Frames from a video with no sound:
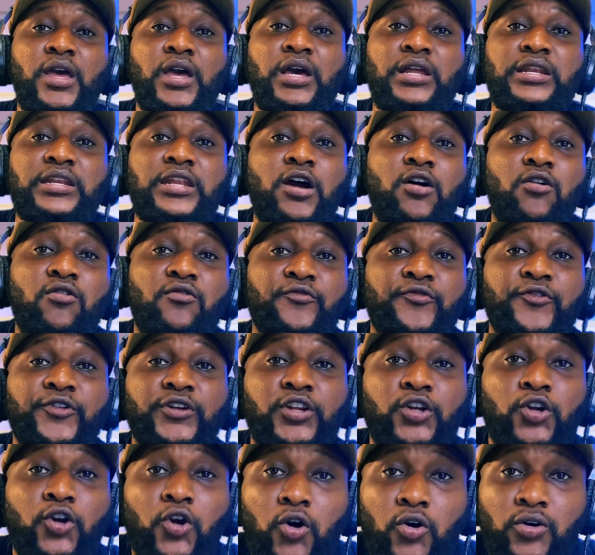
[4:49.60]
Now, for the
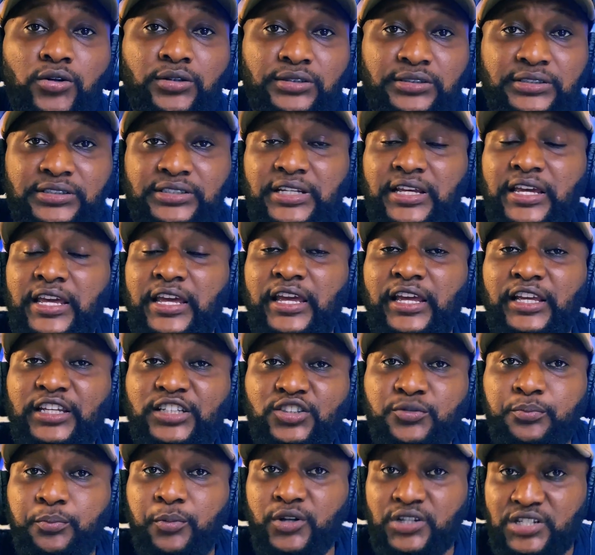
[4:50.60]
cons, it's
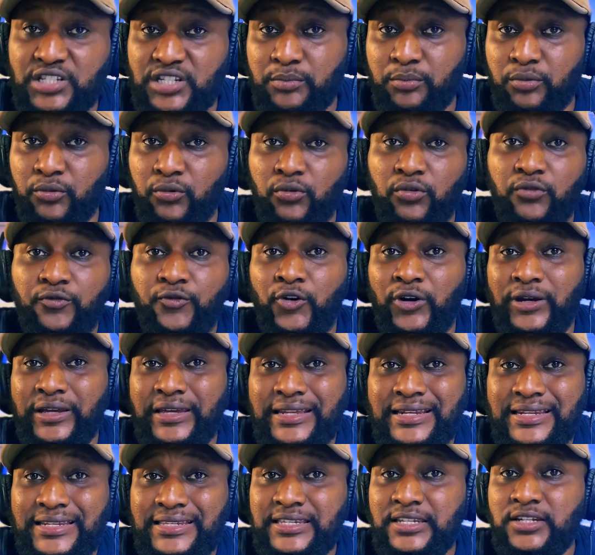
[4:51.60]
possible for
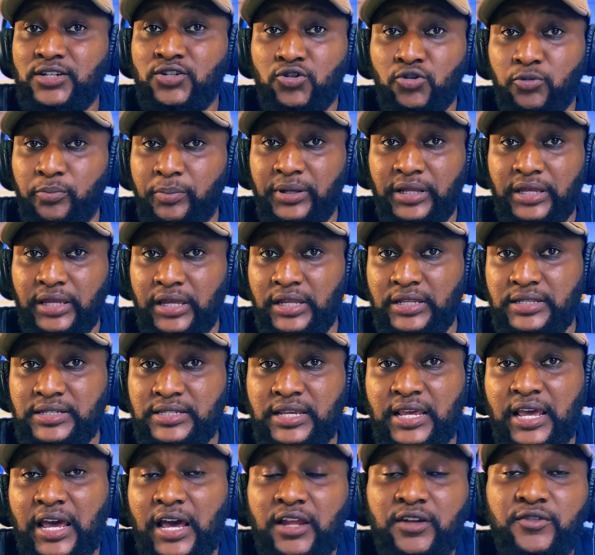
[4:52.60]
illicit
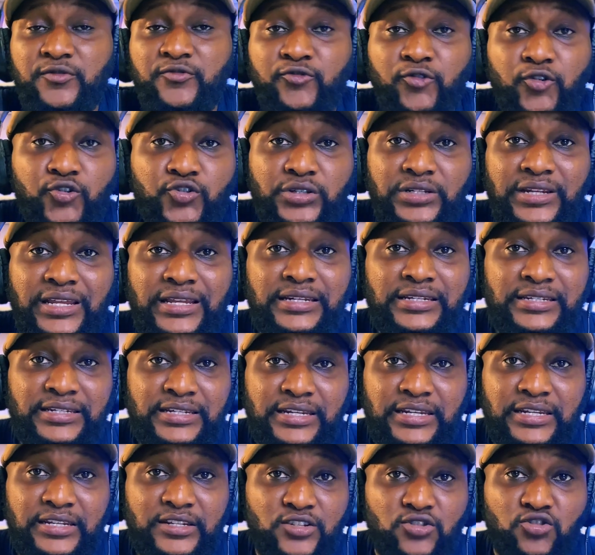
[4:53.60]
duplicates and fraudulent
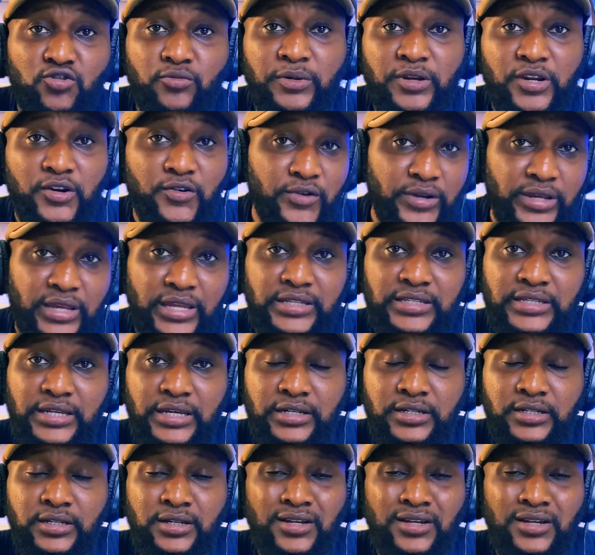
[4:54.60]
deeds to be created,